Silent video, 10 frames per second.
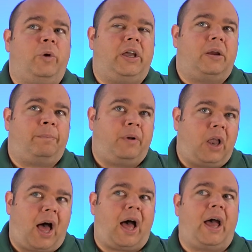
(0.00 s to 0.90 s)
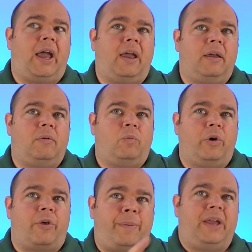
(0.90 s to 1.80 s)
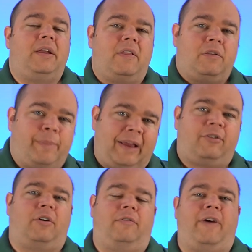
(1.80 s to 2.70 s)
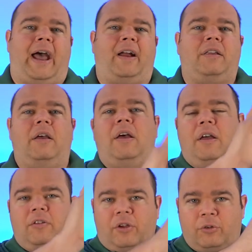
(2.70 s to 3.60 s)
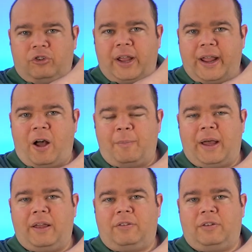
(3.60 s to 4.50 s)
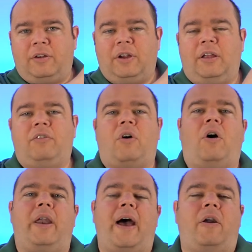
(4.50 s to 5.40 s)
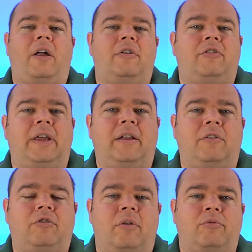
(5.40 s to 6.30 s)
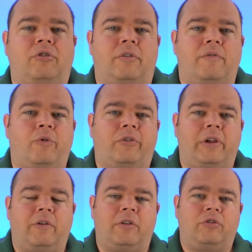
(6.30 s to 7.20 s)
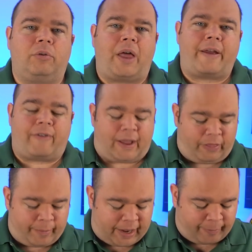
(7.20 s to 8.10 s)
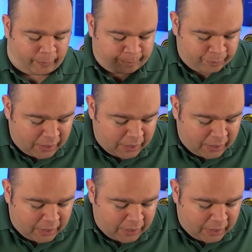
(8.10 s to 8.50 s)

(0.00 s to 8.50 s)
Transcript: we can apply with opinion that's based on fact. So check out my series on how to understand Scripture, the 4 Secrets to Life and the Bible.